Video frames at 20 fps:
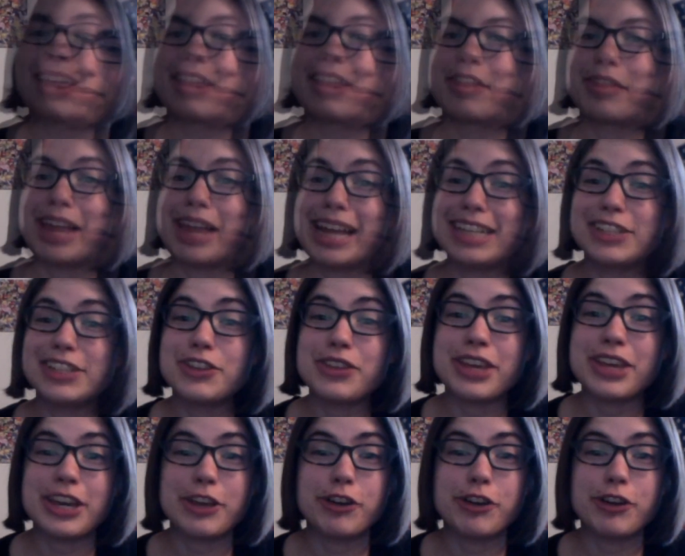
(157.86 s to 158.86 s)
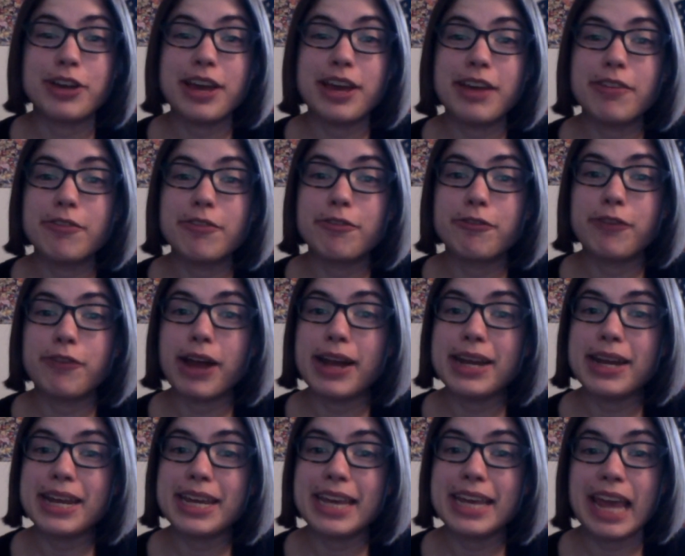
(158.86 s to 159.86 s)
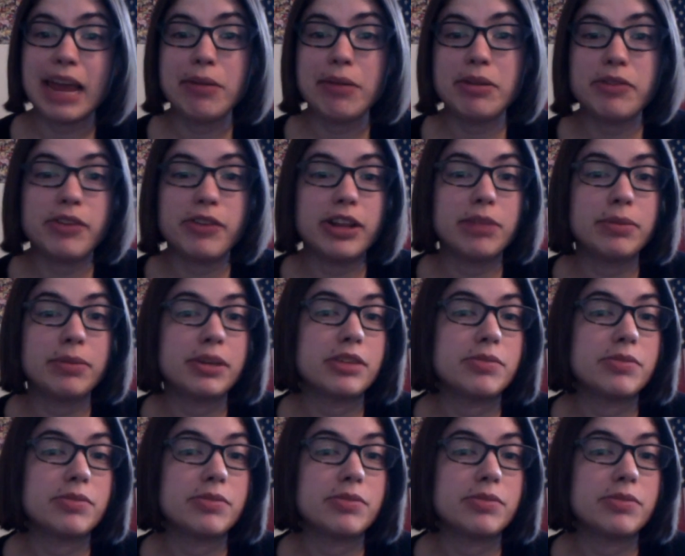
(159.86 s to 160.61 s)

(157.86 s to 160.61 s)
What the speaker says: Thanks to the internet, finding game development